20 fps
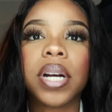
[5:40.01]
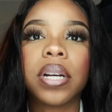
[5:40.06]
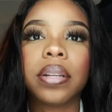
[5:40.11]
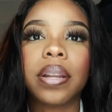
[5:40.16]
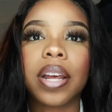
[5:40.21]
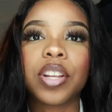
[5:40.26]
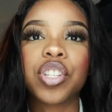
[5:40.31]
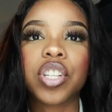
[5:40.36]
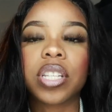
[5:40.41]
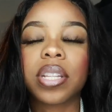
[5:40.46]

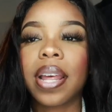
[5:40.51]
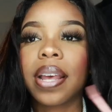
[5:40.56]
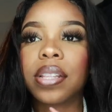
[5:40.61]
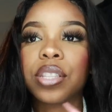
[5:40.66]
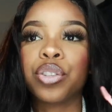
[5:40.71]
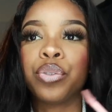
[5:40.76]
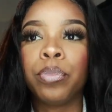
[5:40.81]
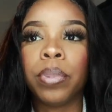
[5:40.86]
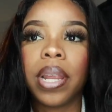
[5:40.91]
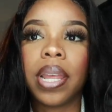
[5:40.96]
And I just like
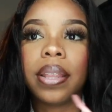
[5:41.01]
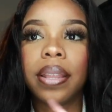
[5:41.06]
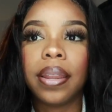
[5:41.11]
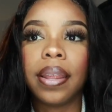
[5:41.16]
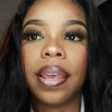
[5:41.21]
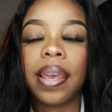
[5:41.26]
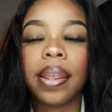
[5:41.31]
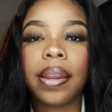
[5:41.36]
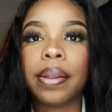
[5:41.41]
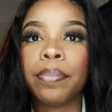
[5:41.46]
to blend it
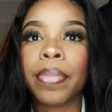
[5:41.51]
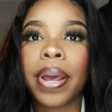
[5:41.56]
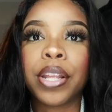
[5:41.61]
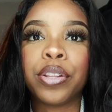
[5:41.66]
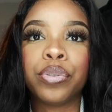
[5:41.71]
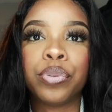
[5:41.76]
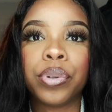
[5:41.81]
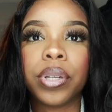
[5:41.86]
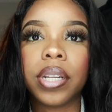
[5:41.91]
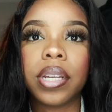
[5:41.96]
in, and by
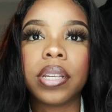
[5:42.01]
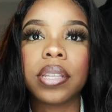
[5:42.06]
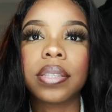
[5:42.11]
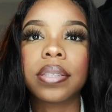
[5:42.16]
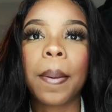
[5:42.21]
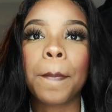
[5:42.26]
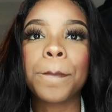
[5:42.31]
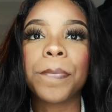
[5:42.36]
doing this.